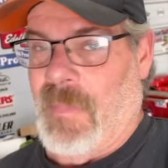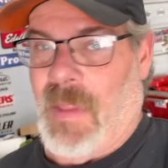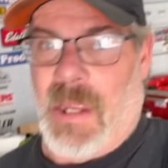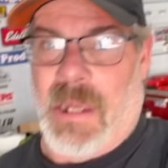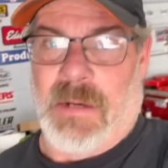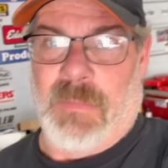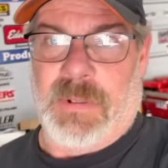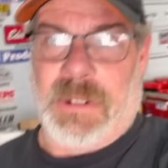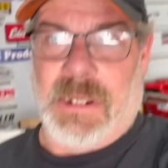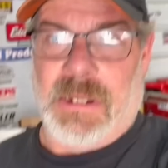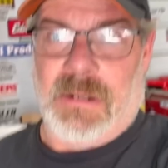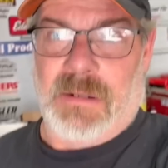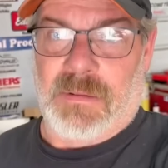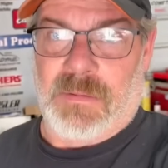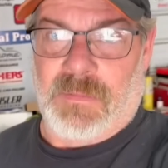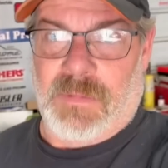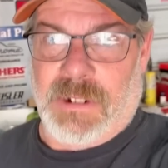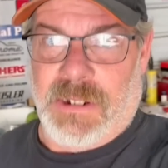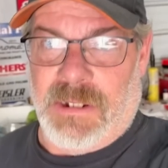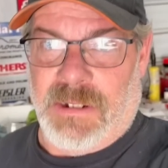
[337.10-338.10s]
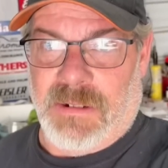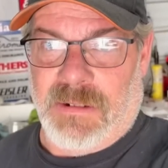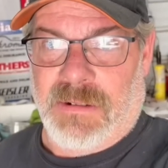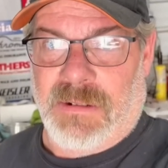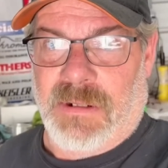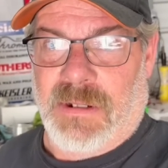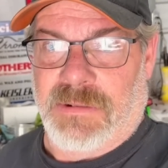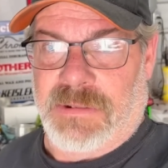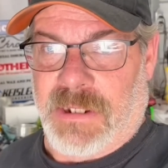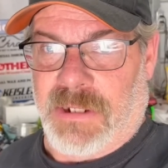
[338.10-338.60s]
at the beginning of the week.
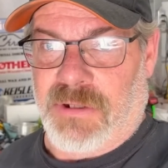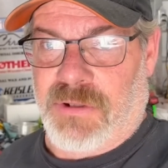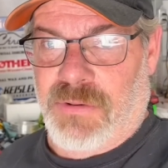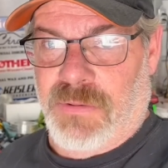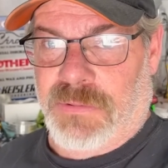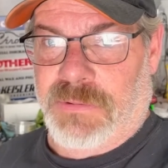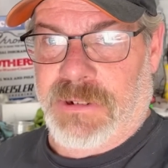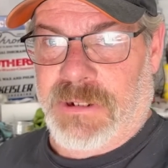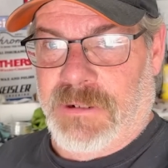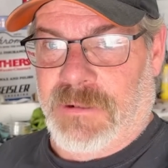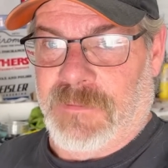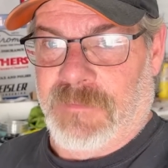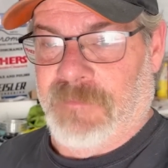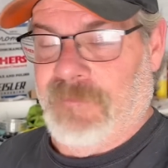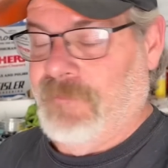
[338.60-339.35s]
I was like, cool deal.